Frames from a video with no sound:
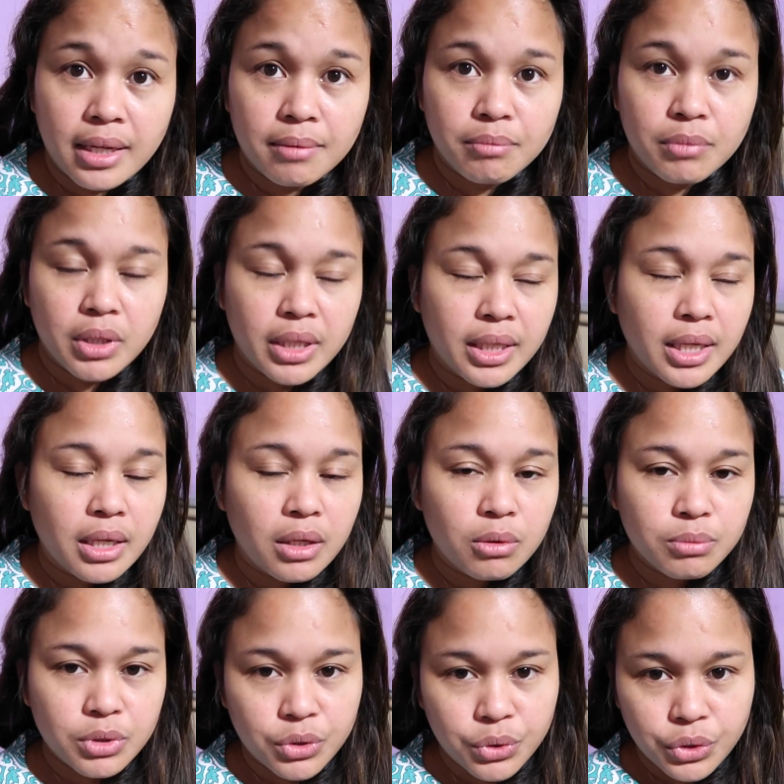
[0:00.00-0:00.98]

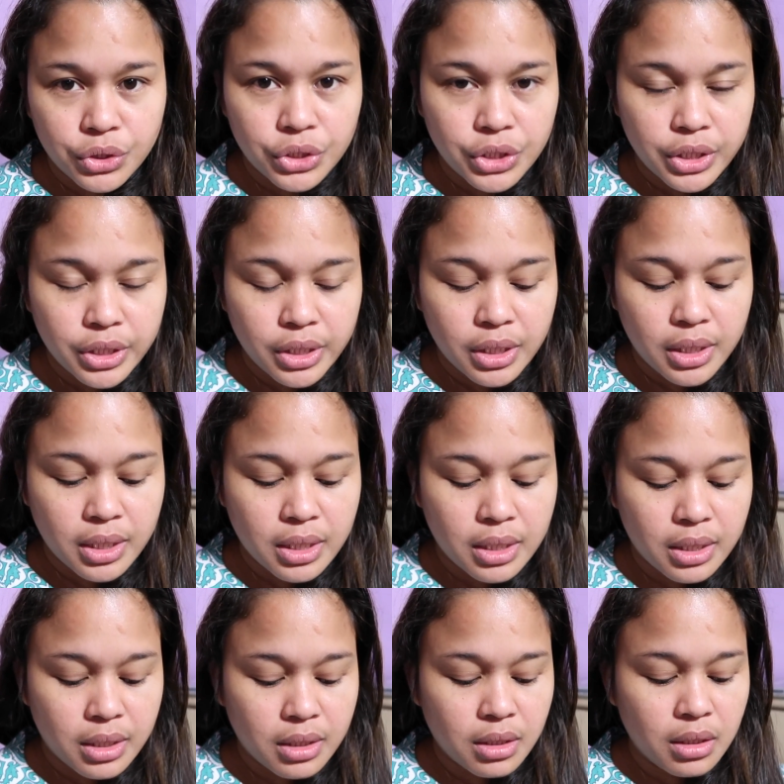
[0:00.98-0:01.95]
home 2:30,
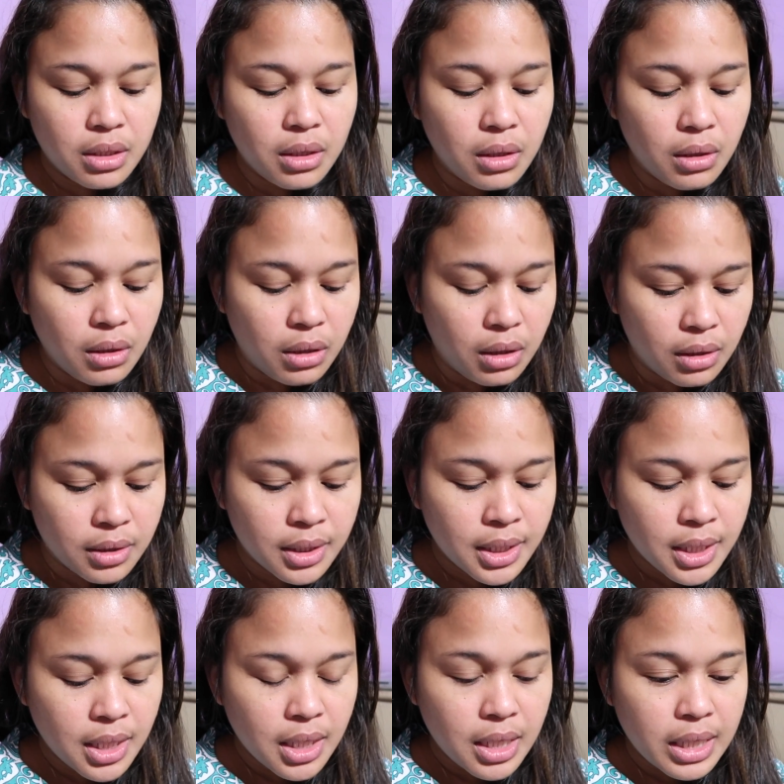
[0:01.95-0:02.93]
and
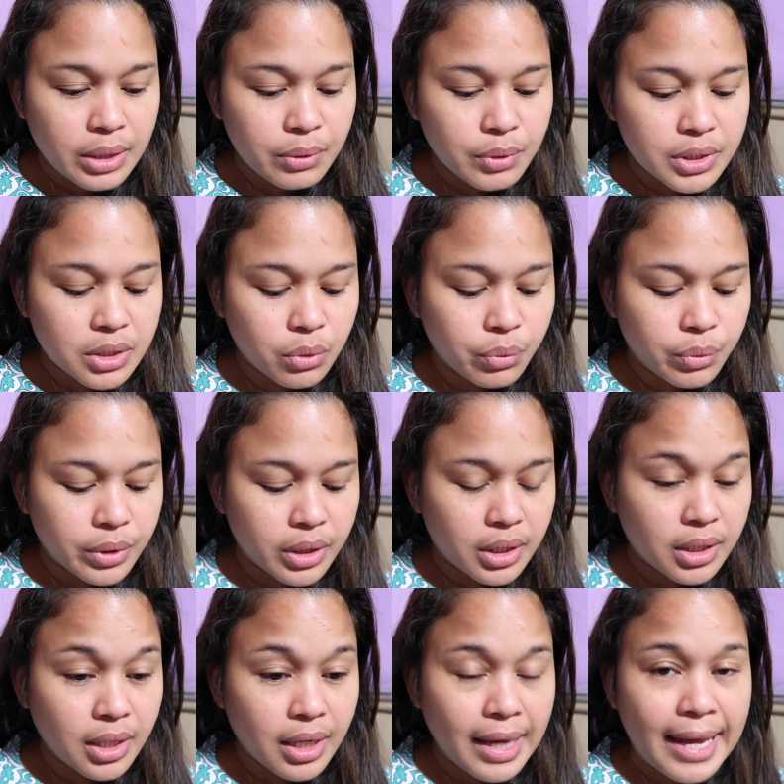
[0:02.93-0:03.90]
I was
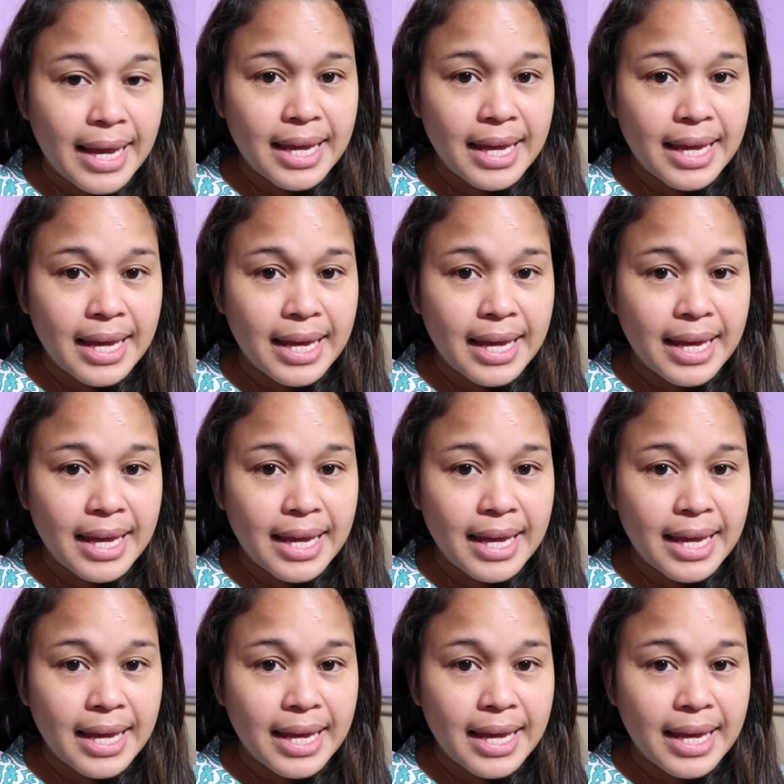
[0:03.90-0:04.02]
awake.